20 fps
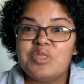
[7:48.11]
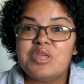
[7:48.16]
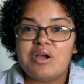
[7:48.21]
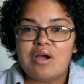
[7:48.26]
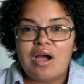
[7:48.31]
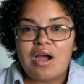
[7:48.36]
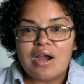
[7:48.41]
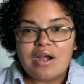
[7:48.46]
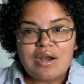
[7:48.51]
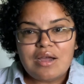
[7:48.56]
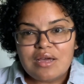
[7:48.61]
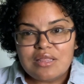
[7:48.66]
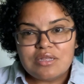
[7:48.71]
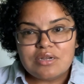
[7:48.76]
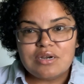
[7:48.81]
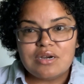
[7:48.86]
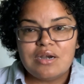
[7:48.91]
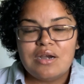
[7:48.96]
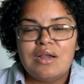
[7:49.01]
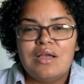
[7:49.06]
There are
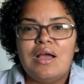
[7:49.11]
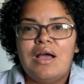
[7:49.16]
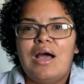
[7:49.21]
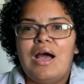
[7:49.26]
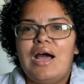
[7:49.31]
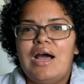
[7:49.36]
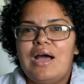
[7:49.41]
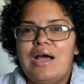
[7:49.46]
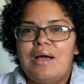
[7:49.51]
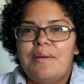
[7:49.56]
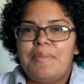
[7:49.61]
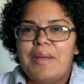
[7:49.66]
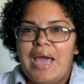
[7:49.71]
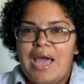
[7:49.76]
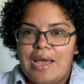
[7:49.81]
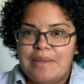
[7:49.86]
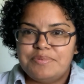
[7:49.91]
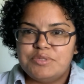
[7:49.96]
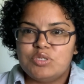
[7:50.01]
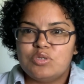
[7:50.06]
other
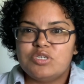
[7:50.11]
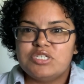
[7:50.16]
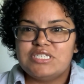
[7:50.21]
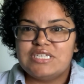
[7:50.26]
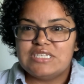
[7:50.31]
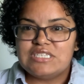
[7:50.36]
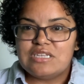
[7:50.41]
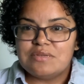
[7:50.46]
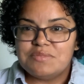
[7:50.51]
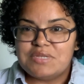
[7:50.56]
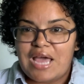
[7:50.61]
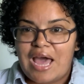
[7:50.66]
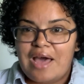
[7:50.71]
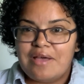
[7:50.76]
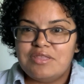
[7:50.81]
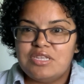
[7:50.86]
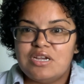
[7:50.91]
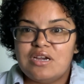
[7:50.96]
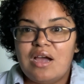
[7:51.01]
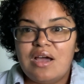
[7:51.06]
apps or systems
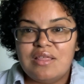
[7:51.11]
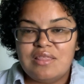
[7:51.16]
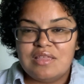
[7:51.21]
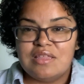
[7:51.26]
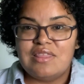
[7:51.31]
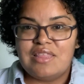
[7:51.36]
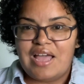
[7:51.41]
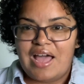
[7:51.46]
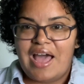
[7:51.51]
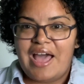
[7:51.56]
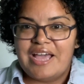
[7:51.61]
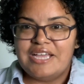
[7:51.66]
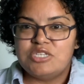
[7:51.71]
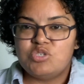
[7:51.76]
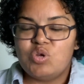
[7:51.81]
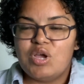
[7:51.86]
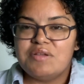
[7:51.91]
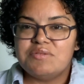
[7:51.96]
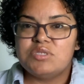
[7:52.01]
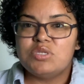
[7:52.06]
out there other than the
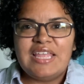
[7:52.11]
iDrive.